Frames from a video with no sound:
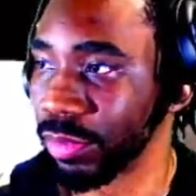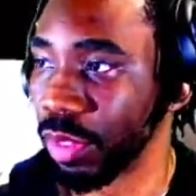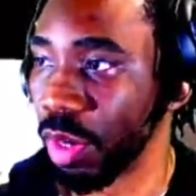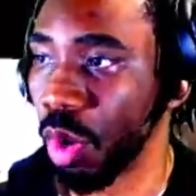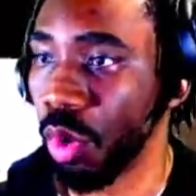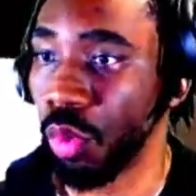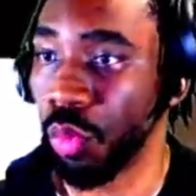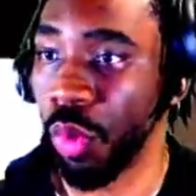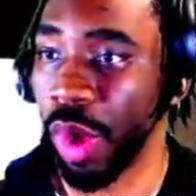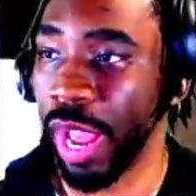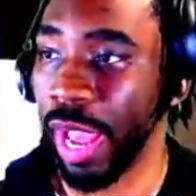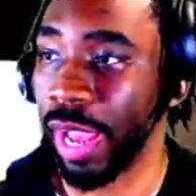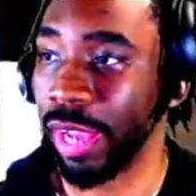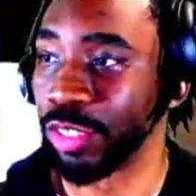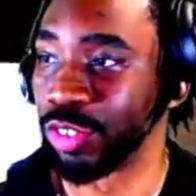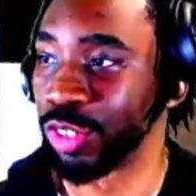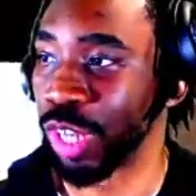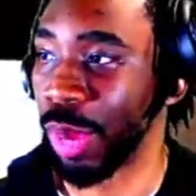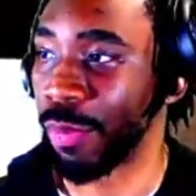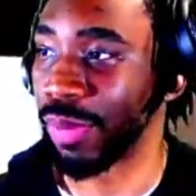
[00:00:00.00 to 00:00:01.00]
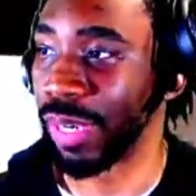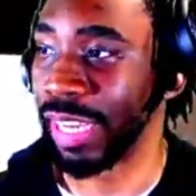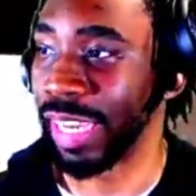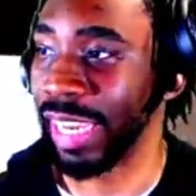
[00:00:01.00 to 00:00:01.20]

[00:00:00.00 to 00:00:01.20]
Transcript: Oh wow, dropping the